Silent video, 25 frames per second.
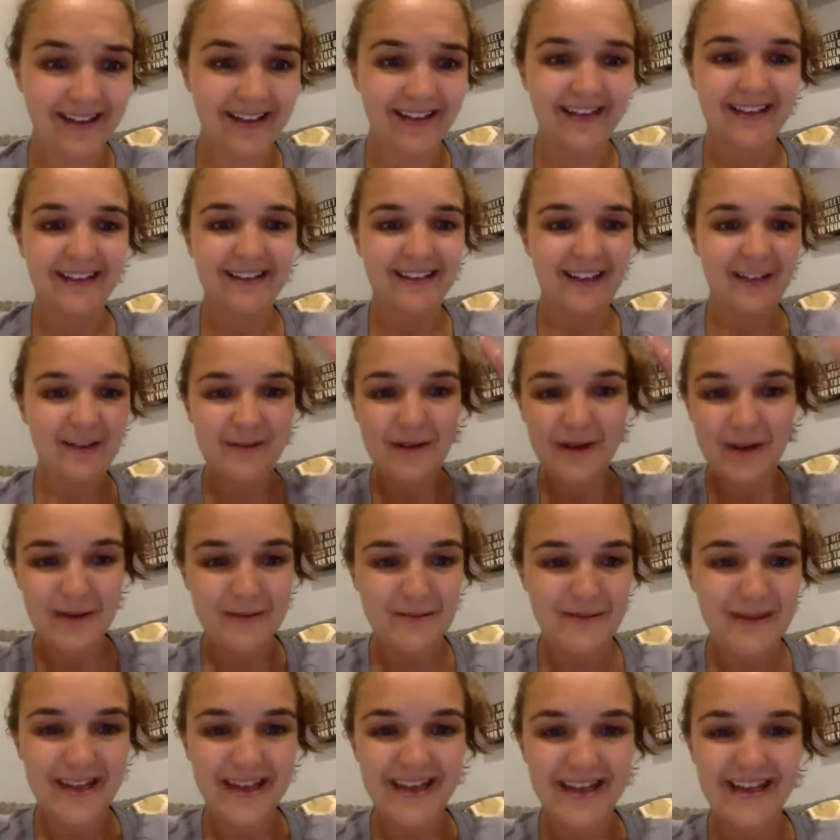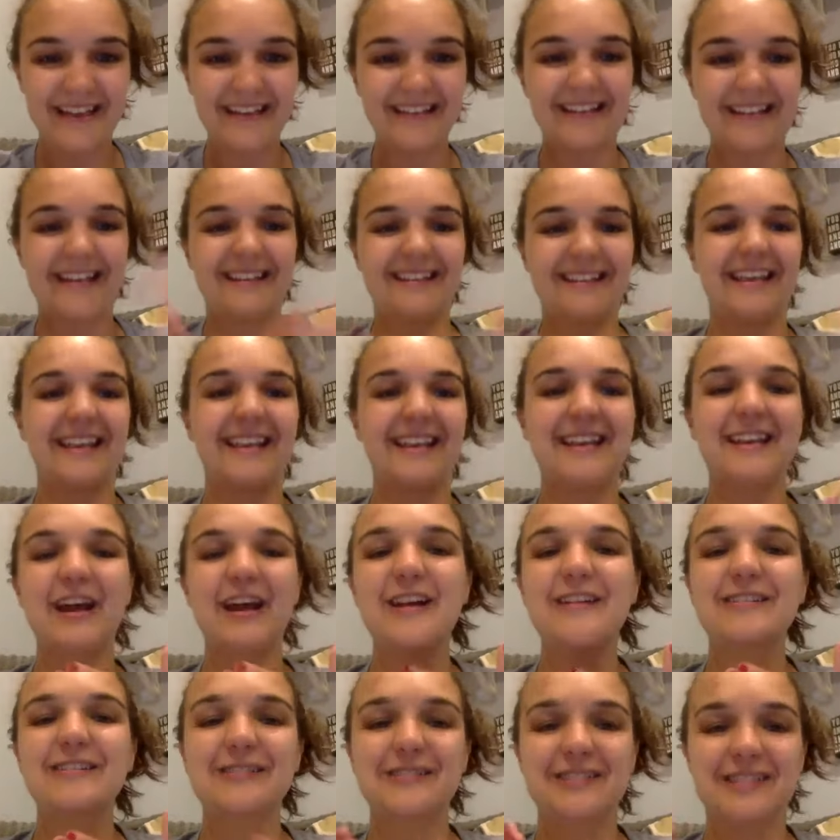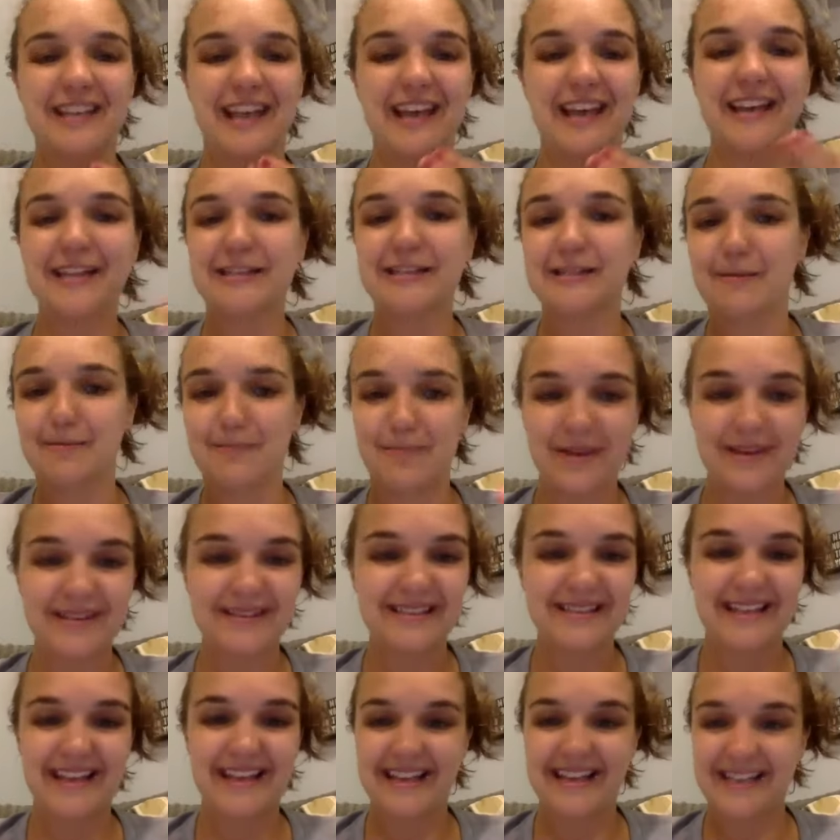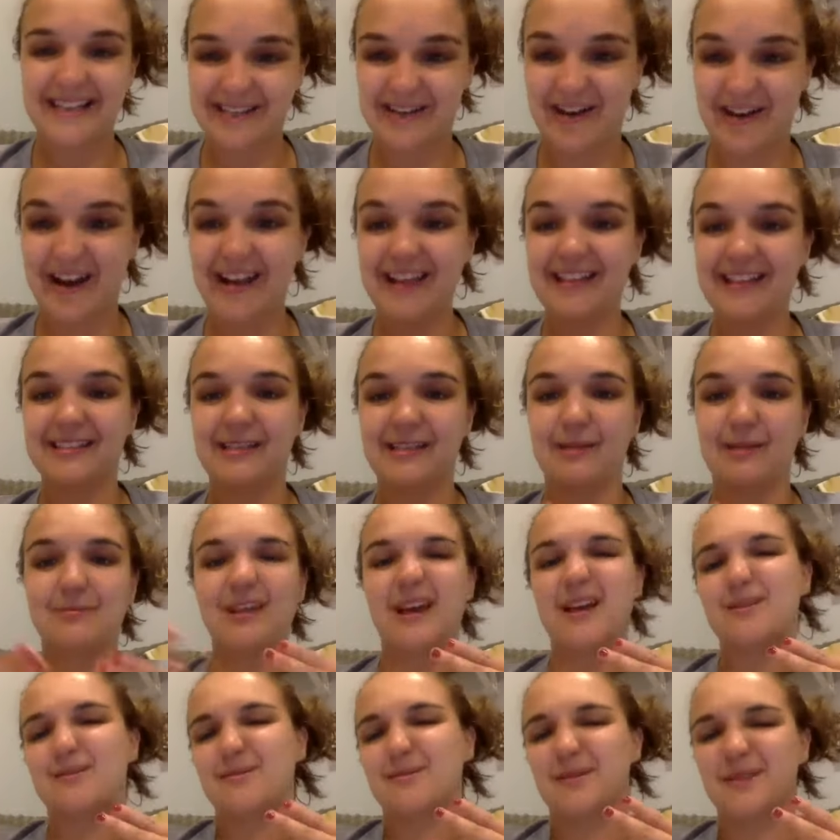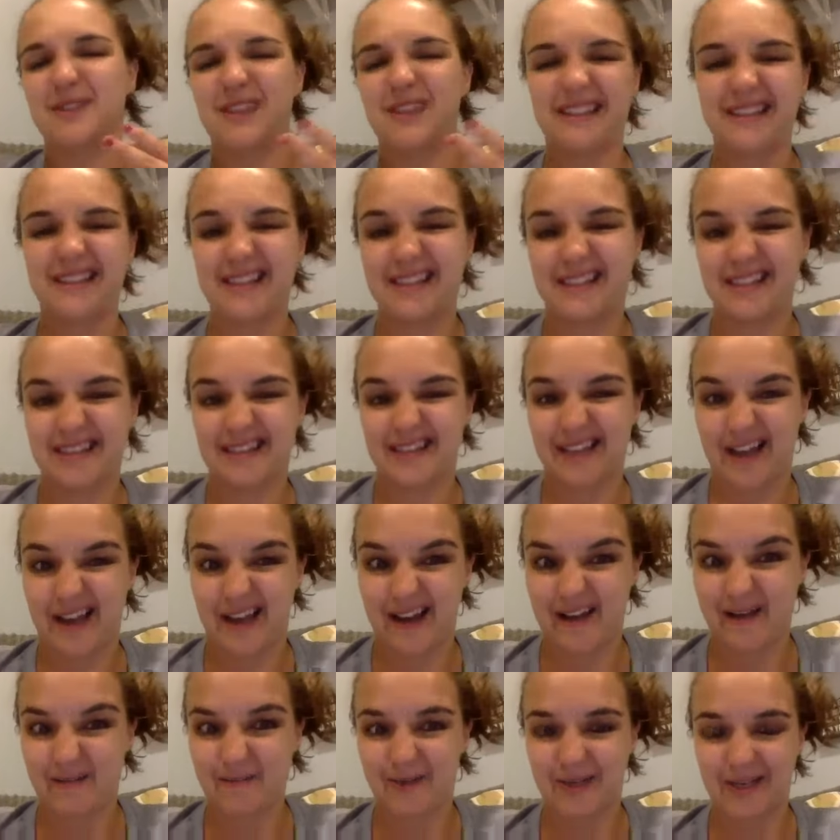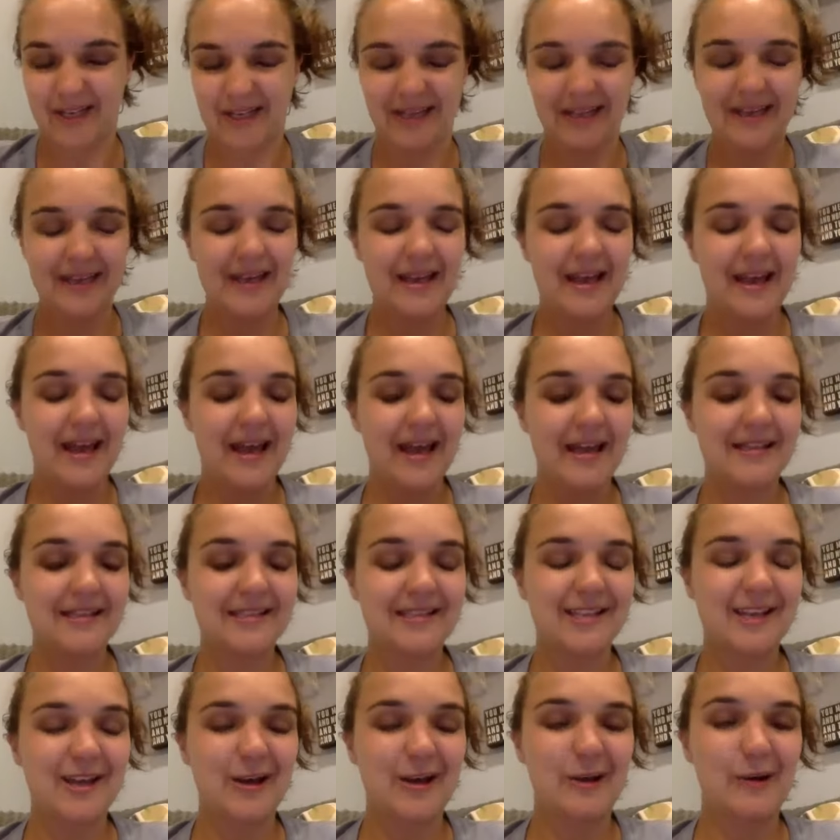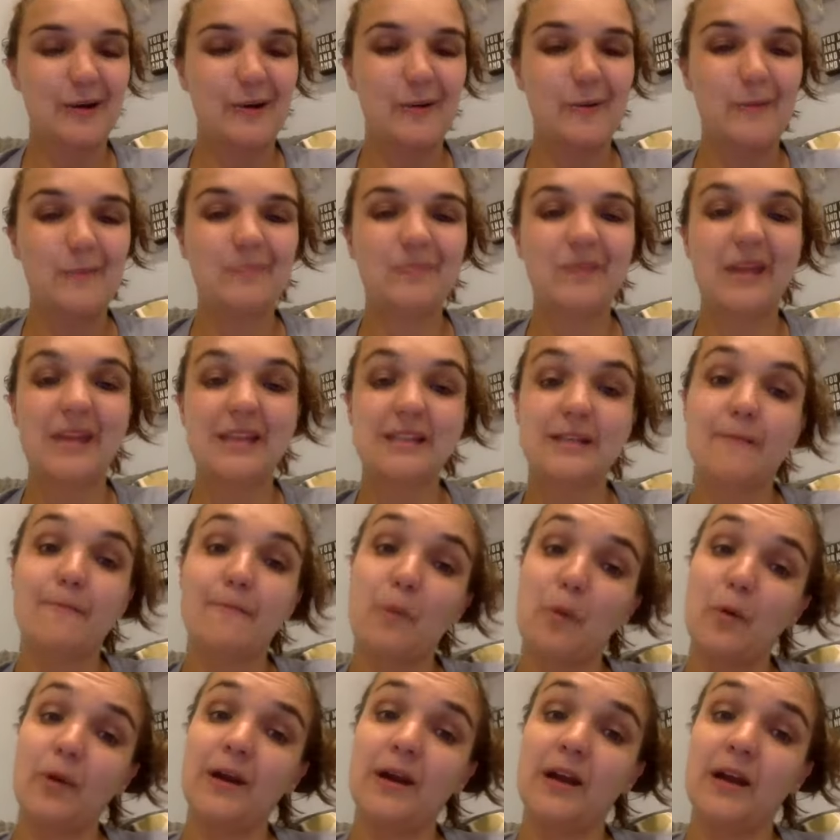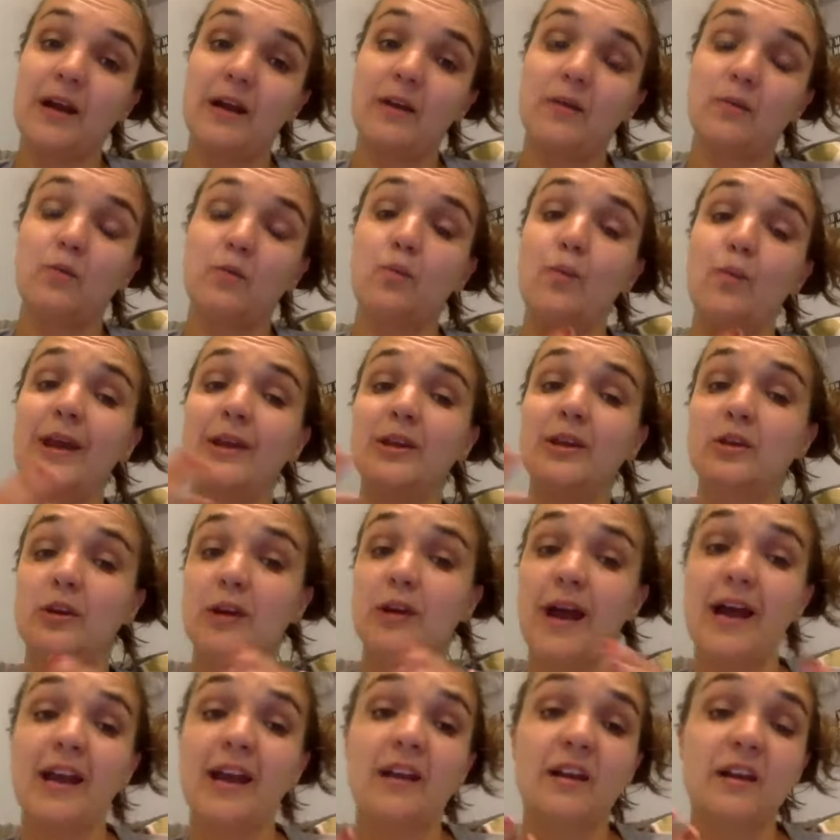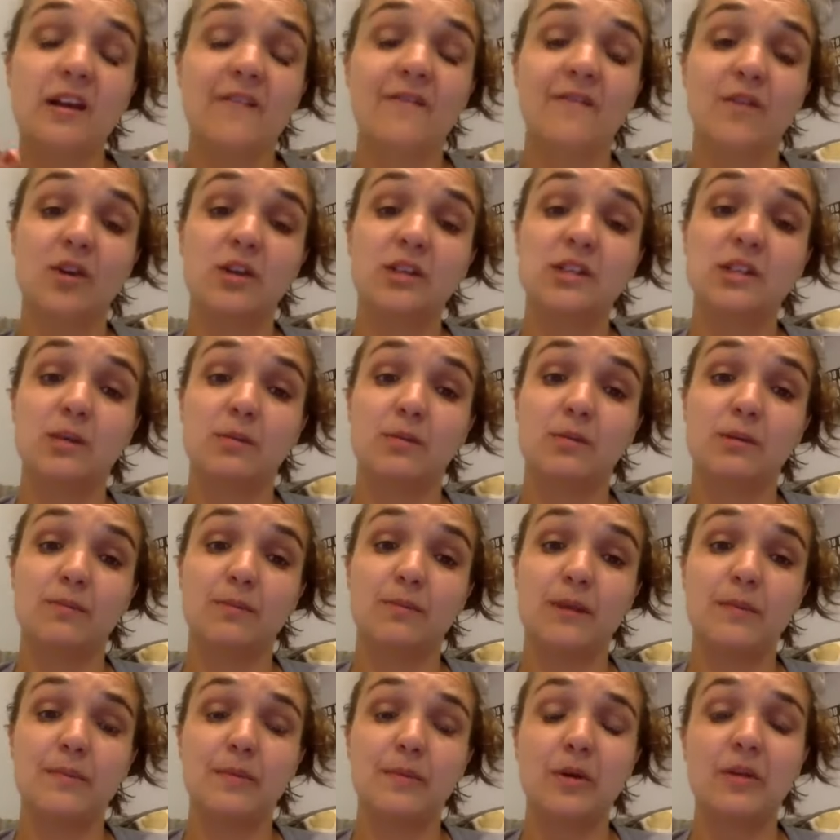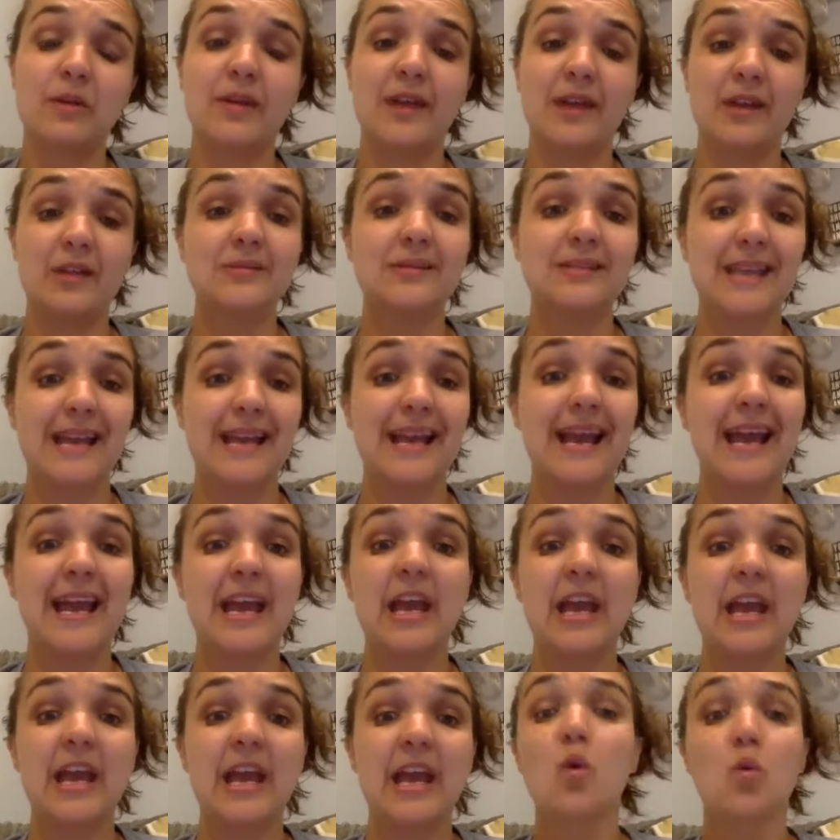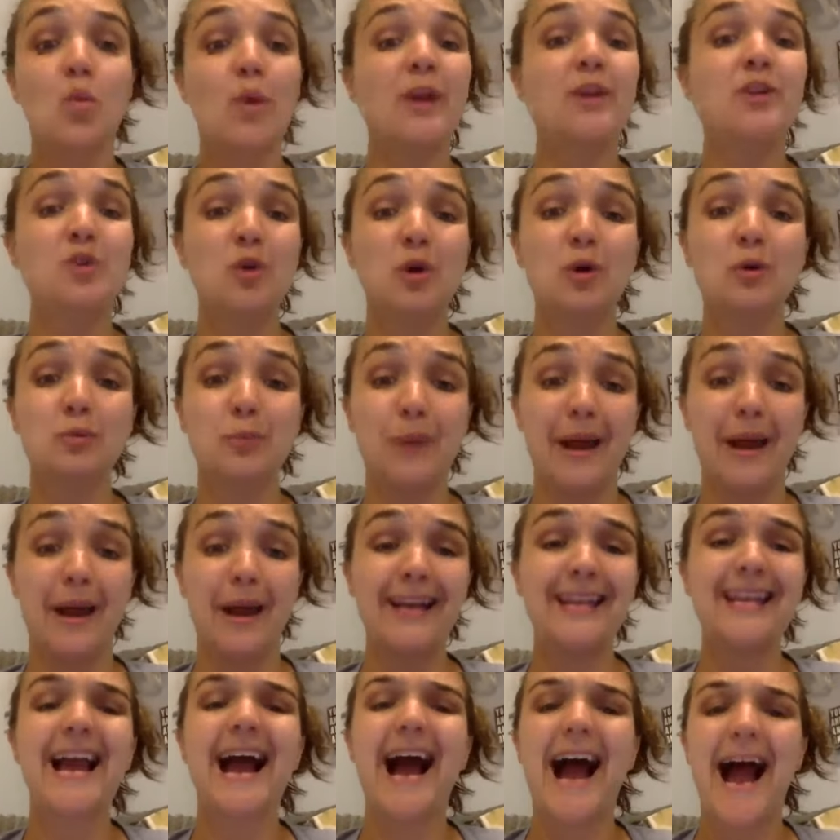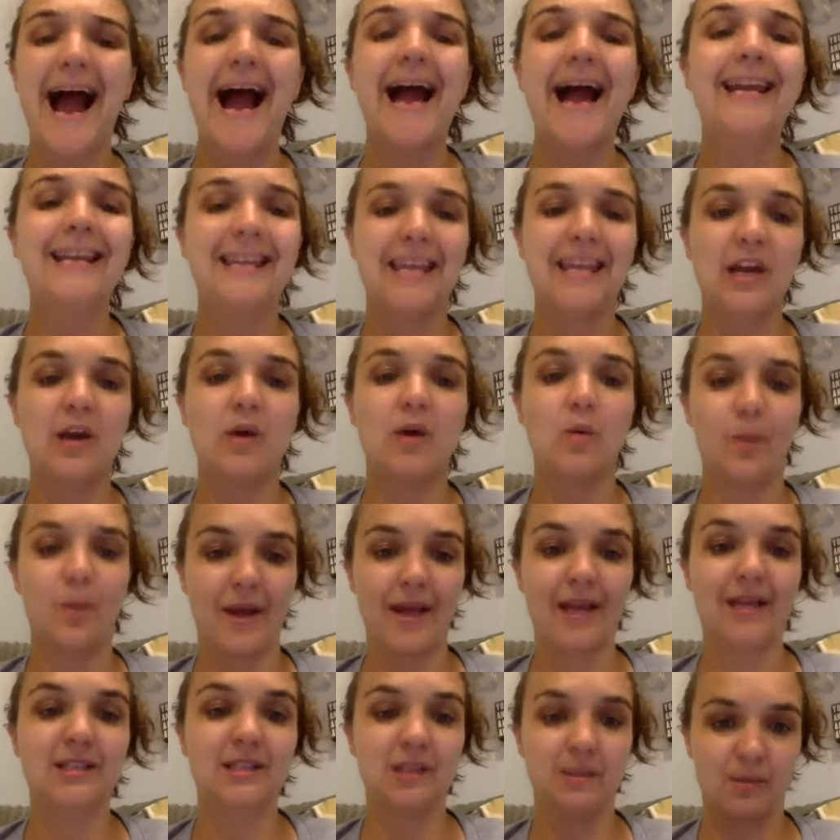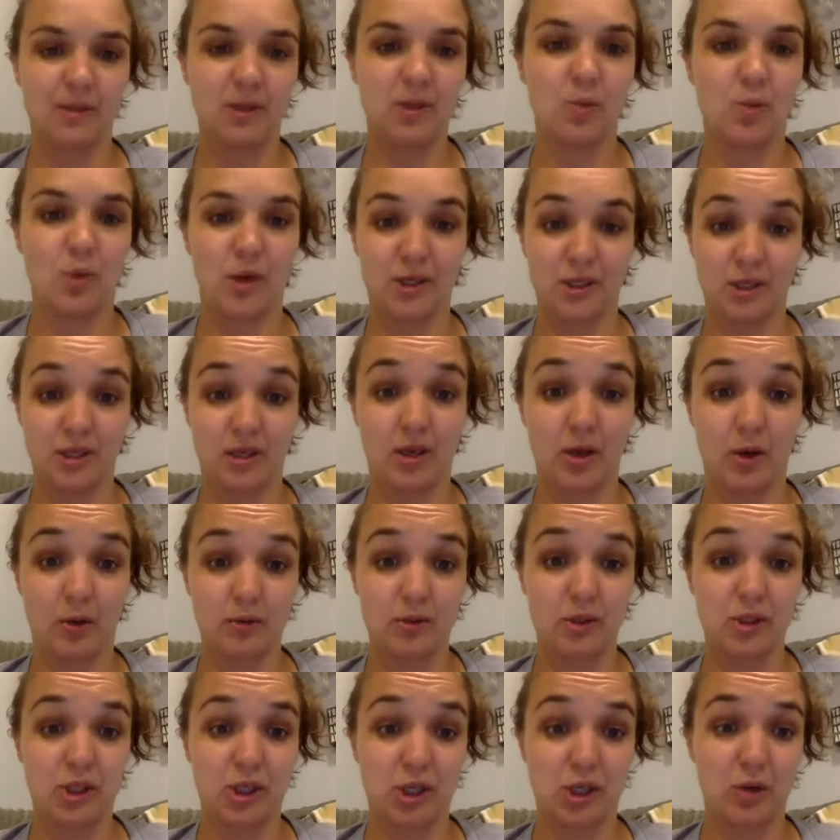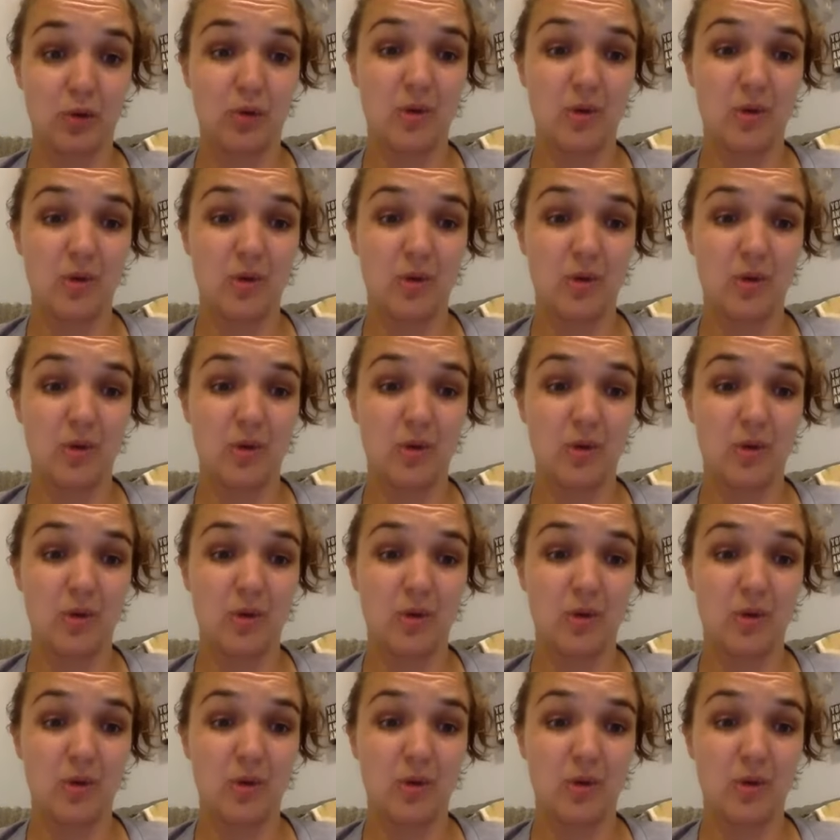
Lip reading: Like, what do you mean? Like, they didn't understand it's a business, right? Sometimes people think this is a hobby. And so it's important when you're kind of conversing with people that you say, hey, when you're ready, I can't wait to be the one to coach you.